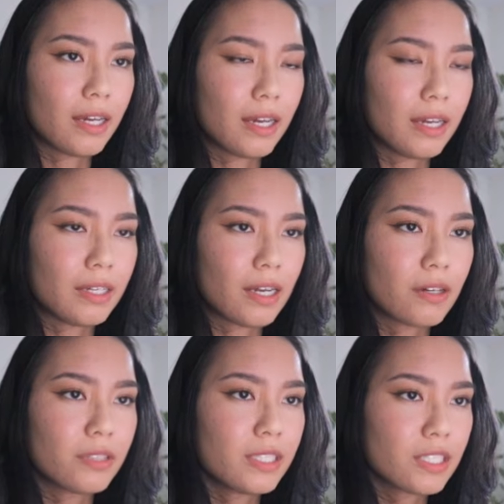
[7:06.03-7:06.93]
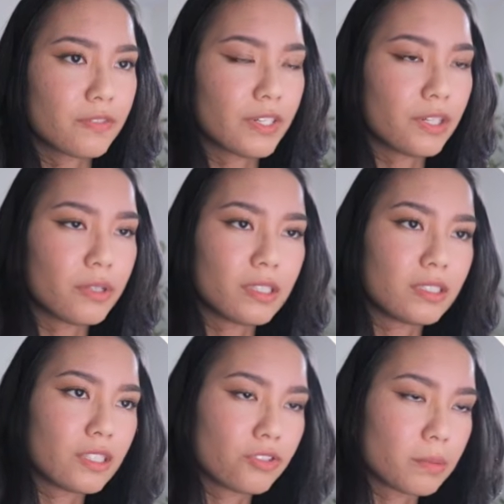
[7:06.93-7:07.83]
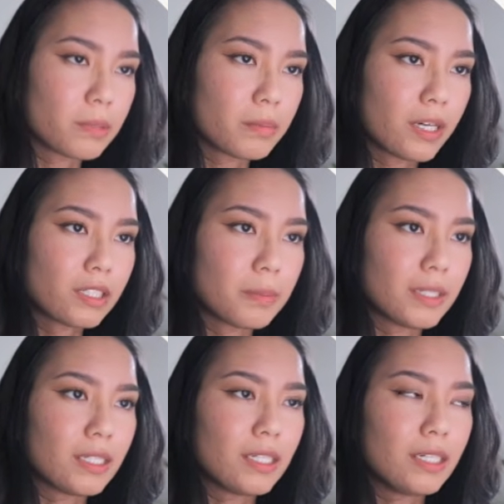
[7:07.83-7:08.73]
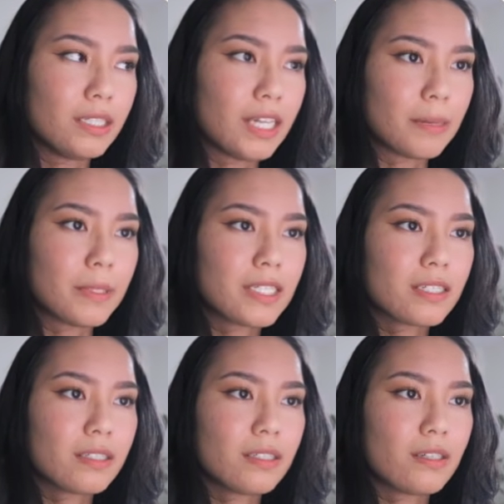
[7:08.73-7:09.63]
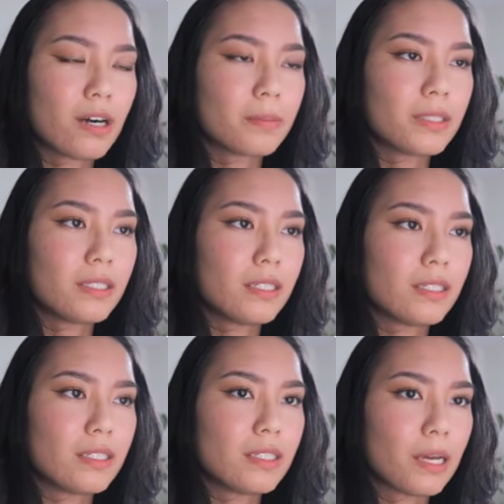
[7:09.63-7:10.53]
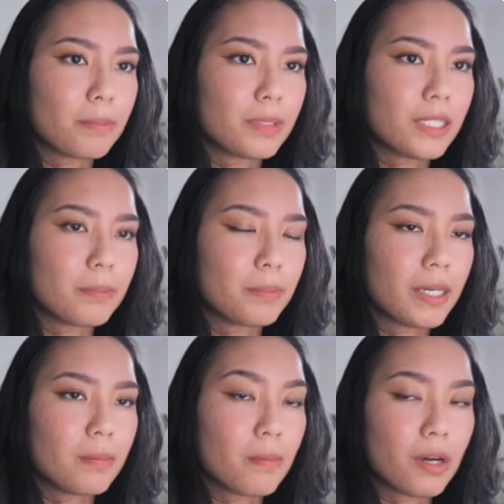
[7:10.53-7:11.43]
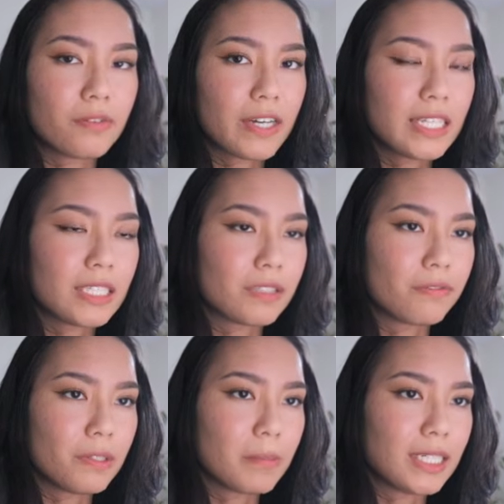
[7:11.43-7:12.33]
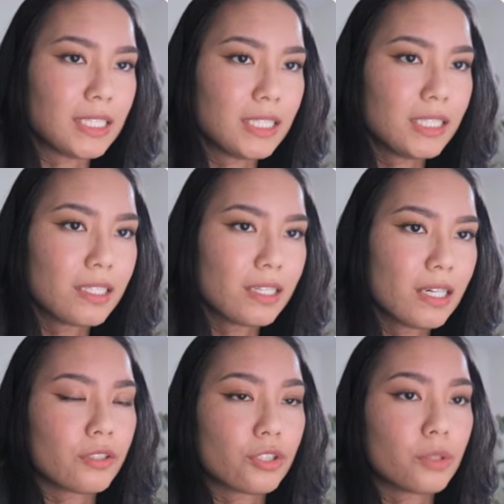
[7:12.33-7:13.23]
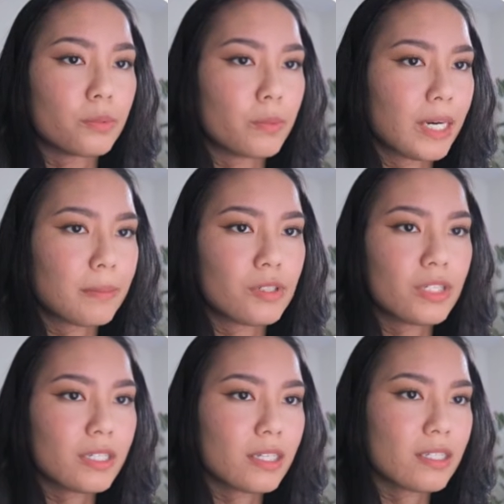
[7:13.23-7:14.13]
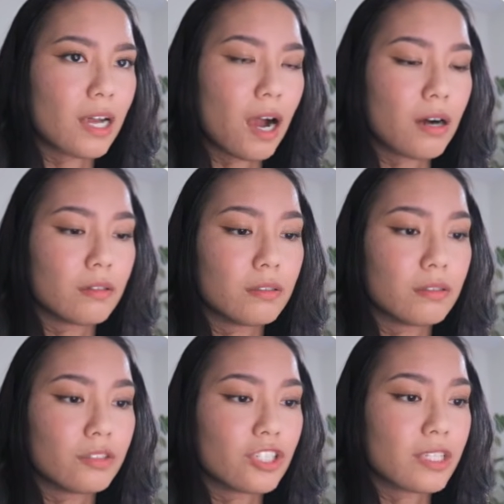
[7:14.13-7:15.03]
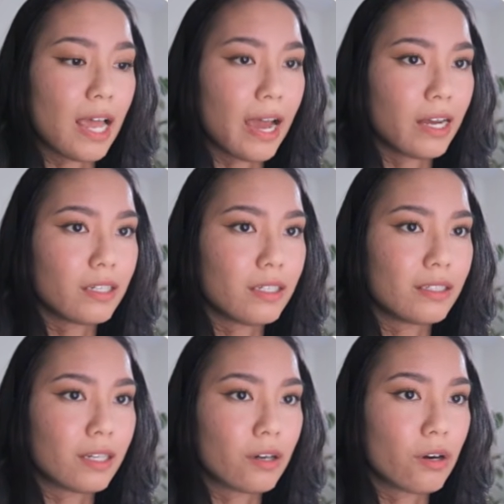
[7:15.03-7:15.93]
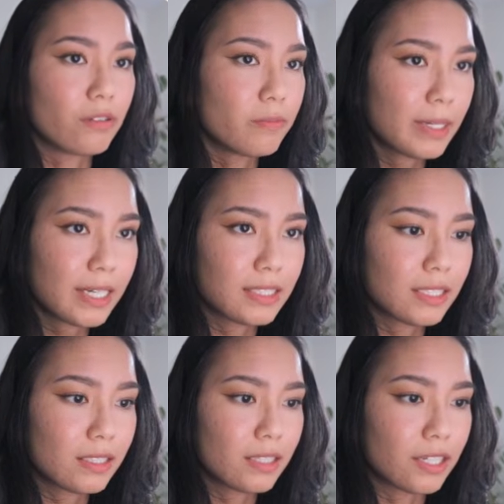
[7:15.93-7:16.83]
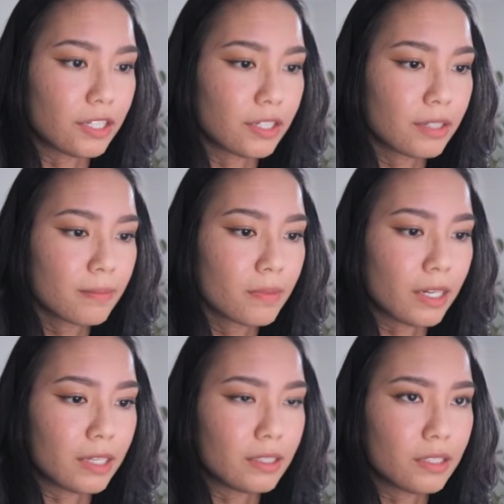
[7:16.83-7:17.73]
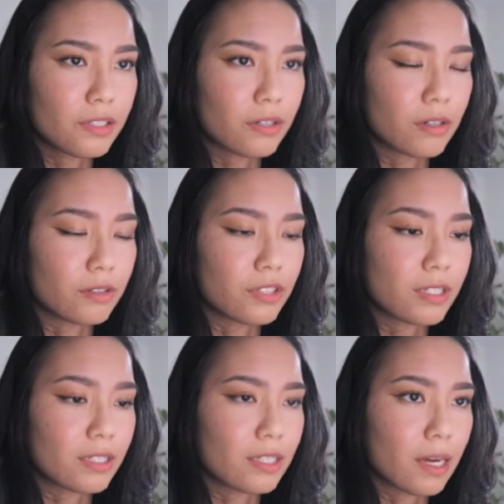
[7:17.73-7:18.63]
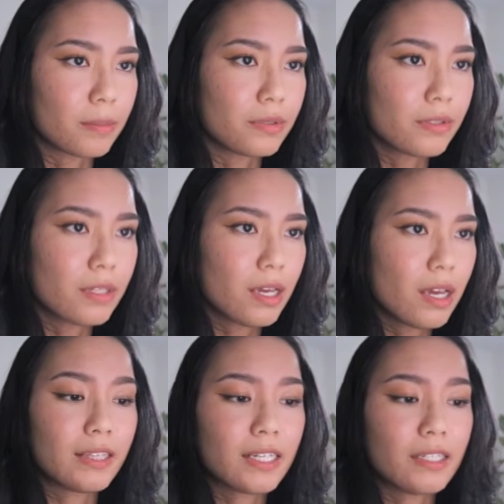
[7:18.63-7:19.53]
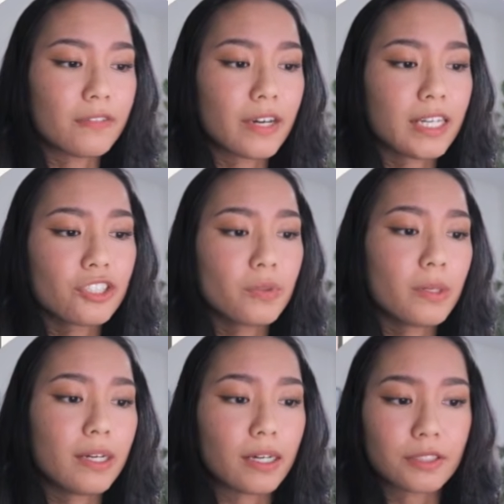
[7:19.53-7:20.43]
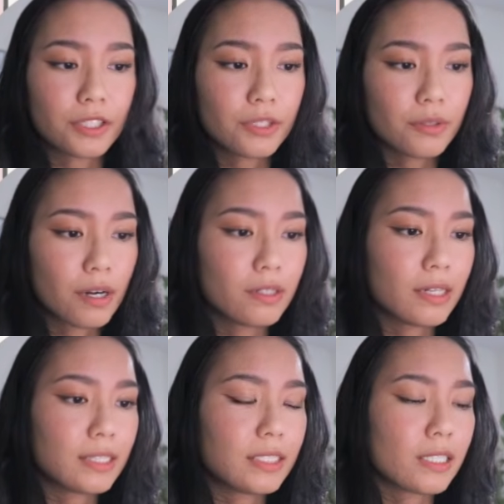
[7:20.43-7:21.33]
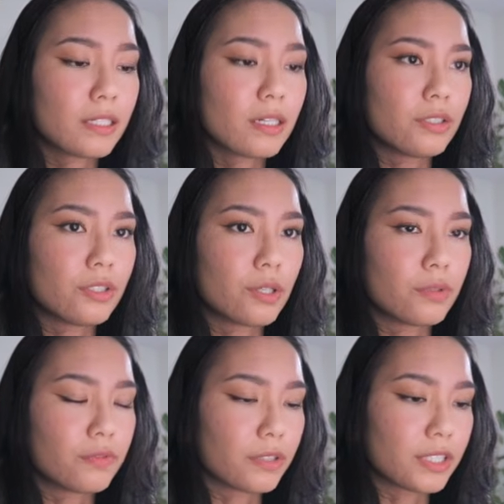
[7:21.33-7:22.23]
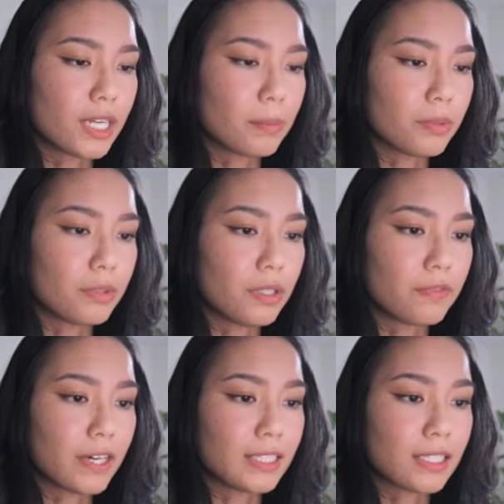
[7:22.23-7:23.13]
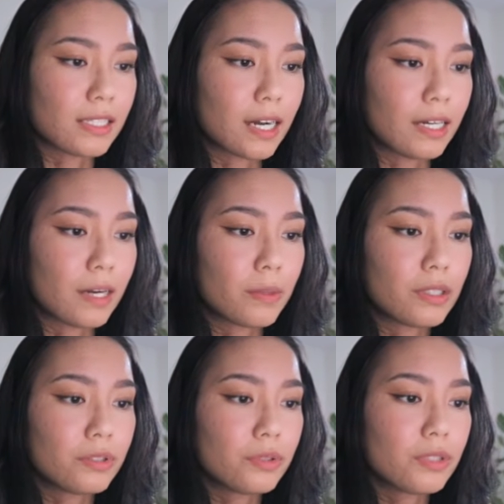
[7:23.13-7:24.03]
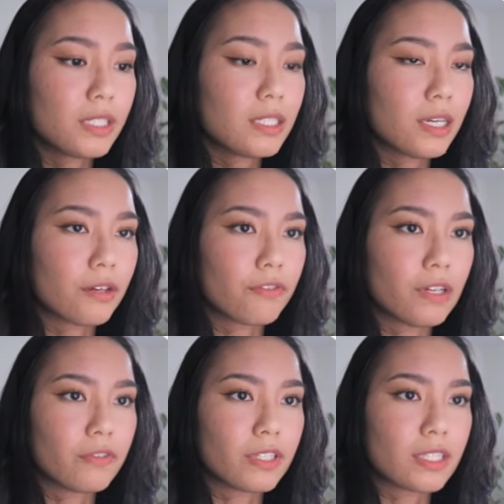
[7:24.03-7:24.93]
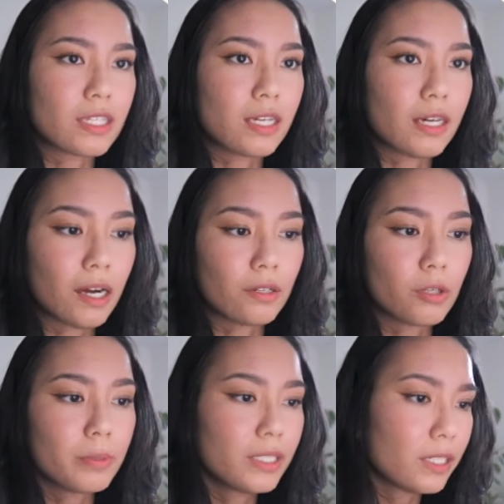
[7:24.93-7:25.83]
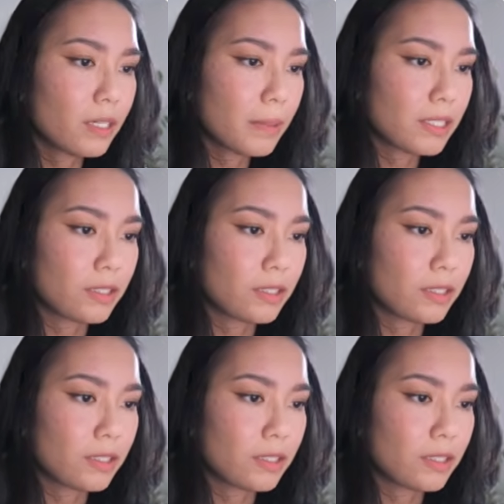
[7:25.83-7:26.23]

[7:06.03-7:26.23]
and I'll link his video in the description box, but yeah, I basically copied his template but modified it to fit my needs. So when I'm using this, I'll just add in like all of my ideas here, and these are all just examples. And then if I actually want to execute on an idea, so for example, if I decide I want to do skincare favorites, I'll open it up as a